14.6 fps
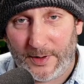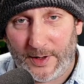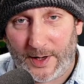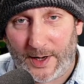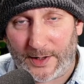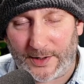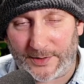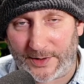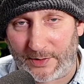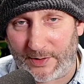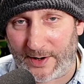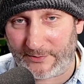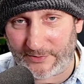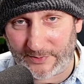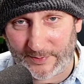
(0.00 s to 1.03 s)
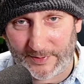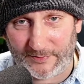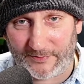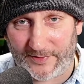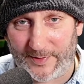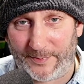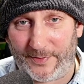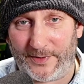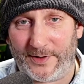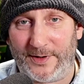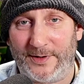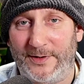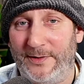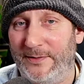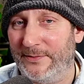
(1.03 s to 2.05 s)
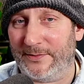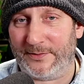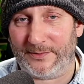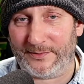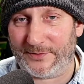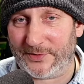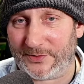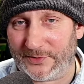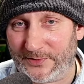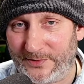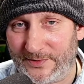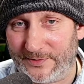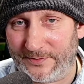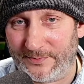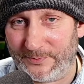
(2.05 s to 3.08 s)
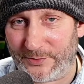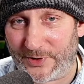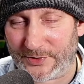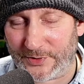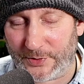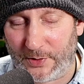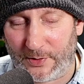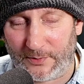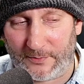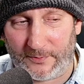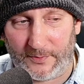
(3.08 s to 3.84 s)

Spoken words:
And I don't have to be flippant and just brush it off.